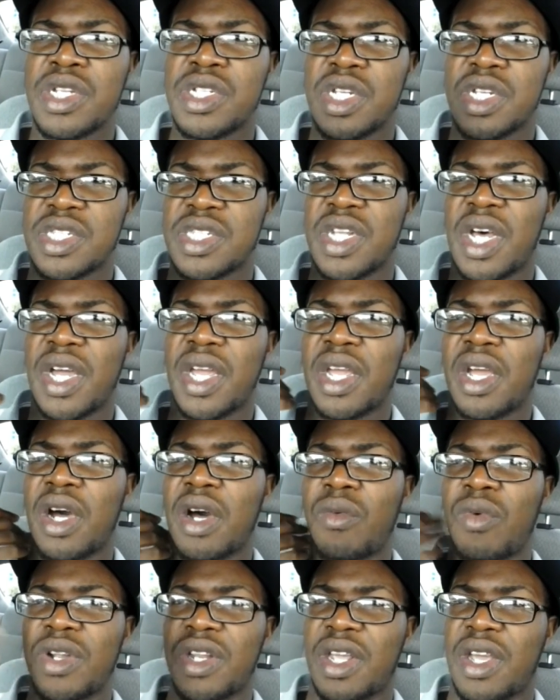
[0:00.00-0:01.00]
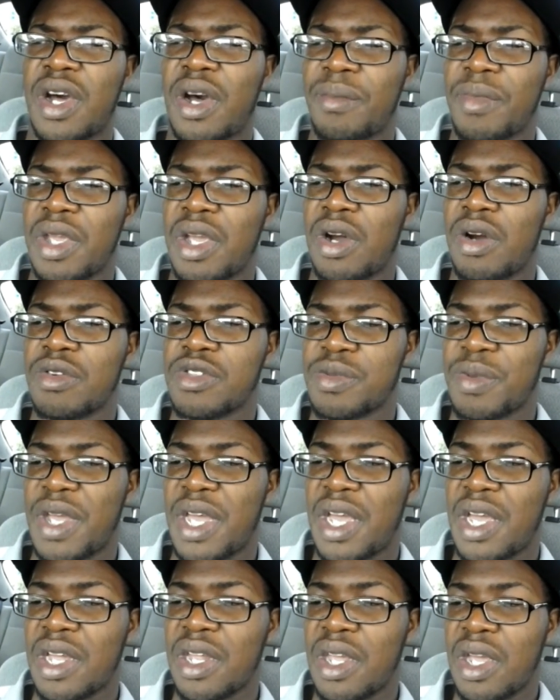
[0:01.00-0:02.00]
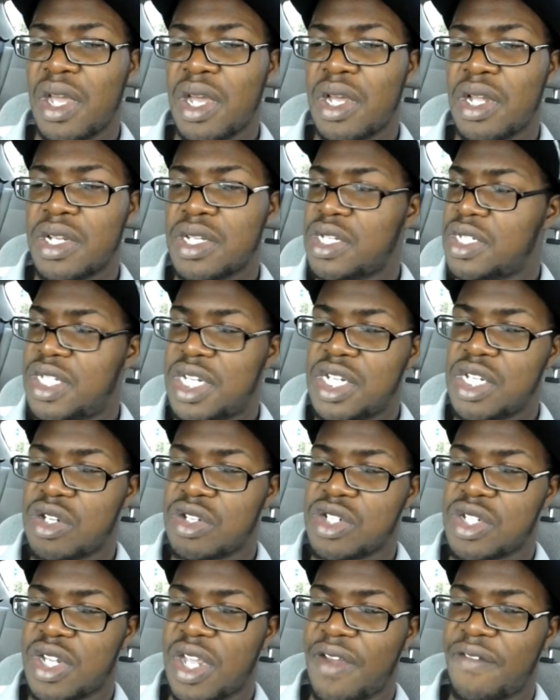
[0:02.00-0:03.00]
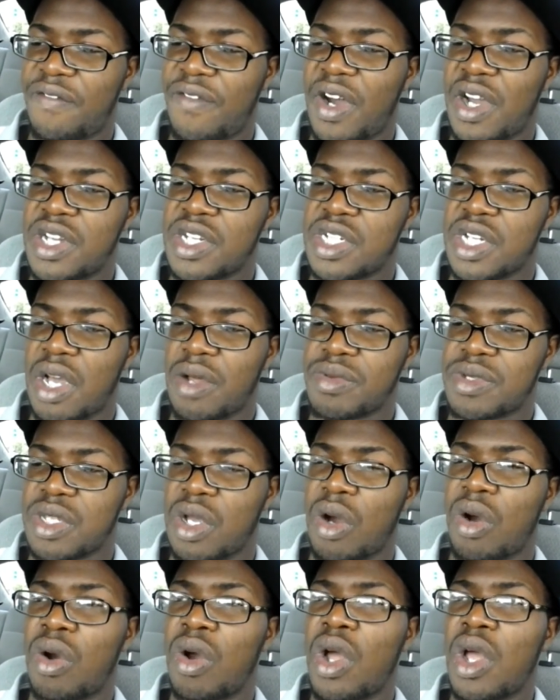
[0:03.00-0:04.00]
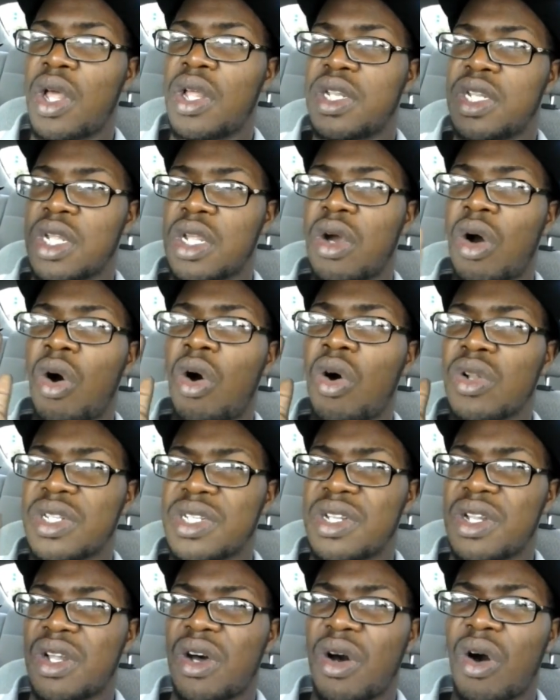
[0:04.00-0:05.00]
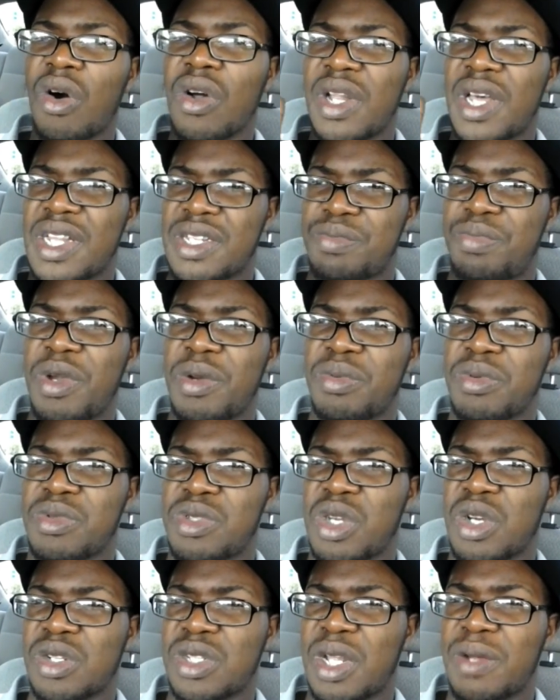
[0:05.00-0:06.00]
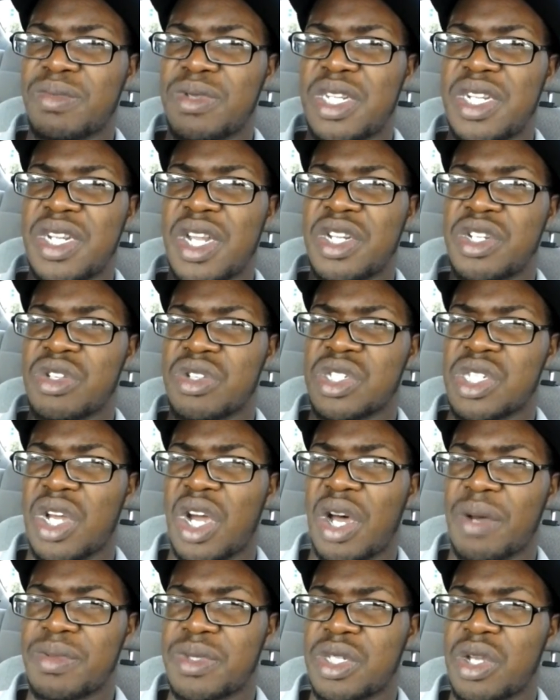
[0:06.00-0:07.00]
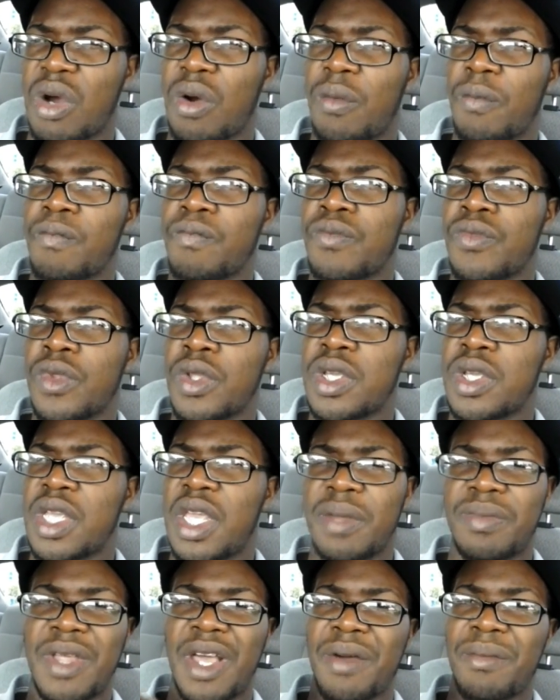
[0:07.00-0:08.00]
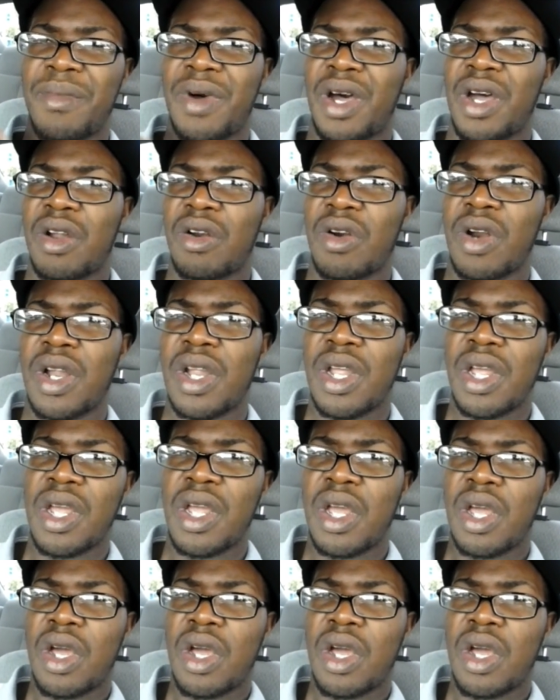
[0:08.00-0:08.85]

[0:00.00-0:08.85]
Just like when the economy goes bad, the teenagers can't find jobs. So the old-ass people took them teenagers' jobs. So keep that in mind, all right?